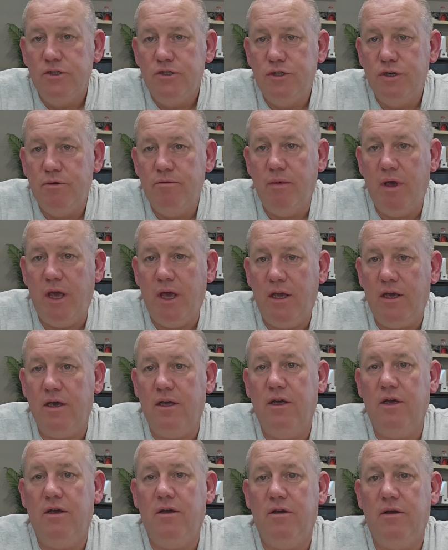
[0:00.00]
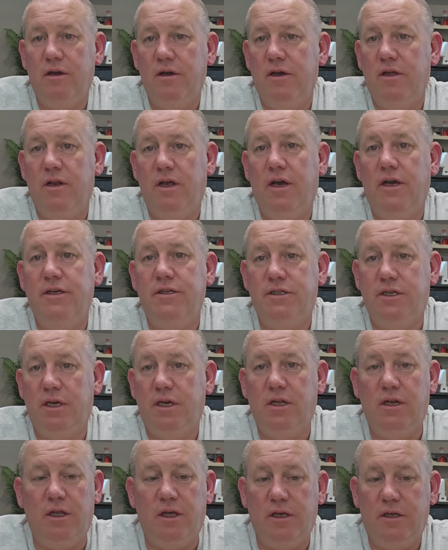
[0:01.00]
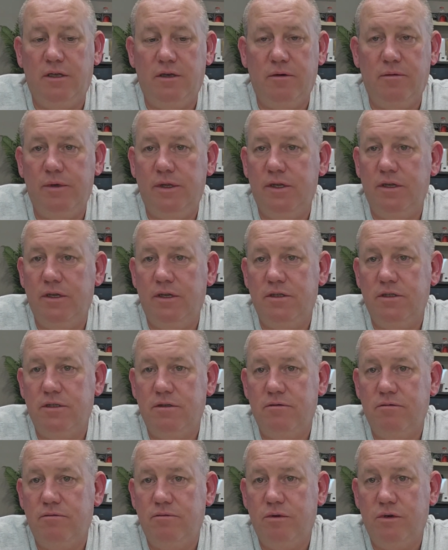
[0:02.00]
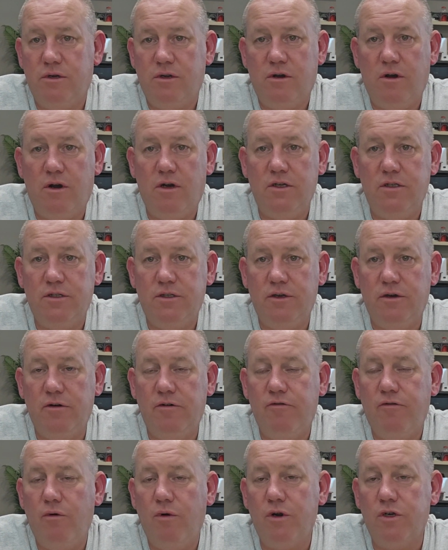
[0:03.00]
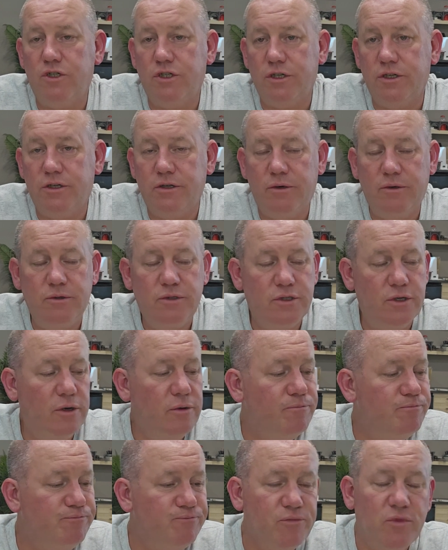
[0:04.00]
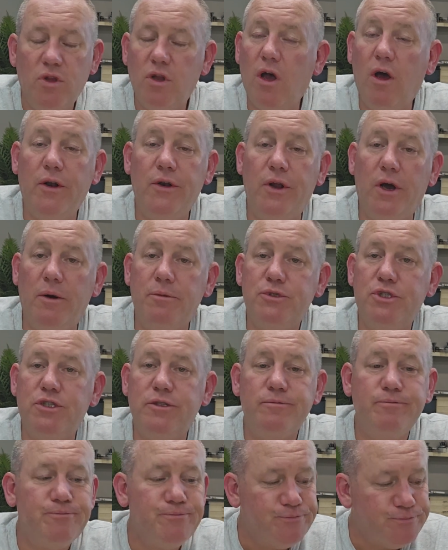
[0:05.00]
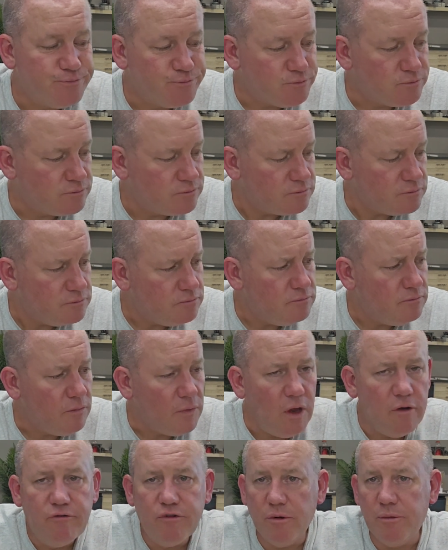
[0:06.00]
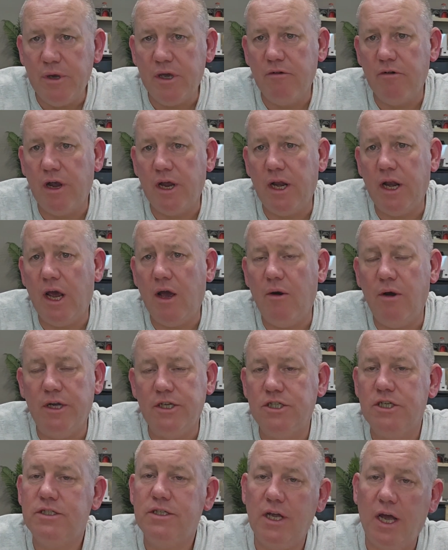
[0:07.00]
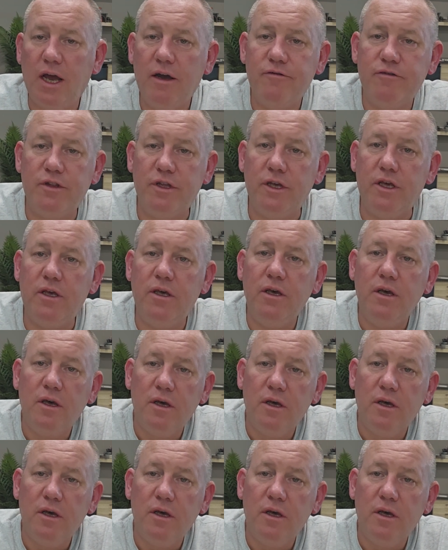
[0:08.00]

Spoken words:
make an IC? Like, I mean, that's would cost you a fortune too. So not an option for me right now. I just have the